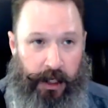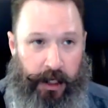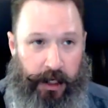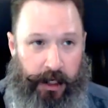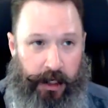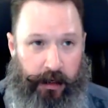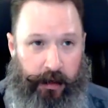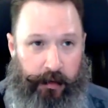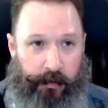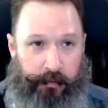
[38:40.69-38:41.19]

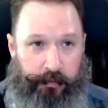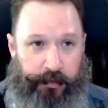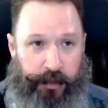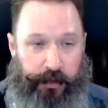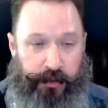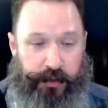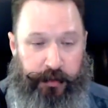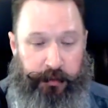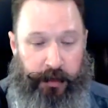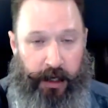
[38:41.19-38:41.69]

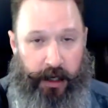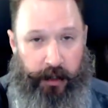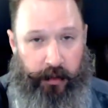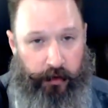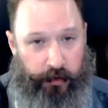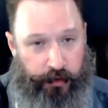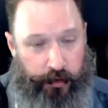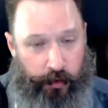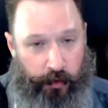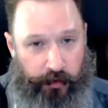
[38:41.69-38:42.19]
There's some
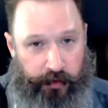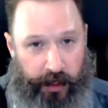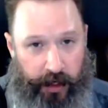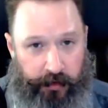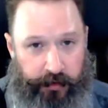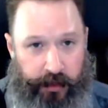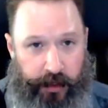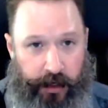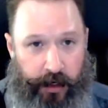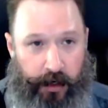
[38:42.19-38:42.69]
other tools
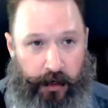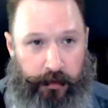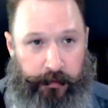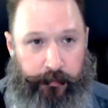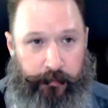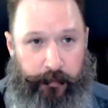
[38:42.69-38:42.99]
out there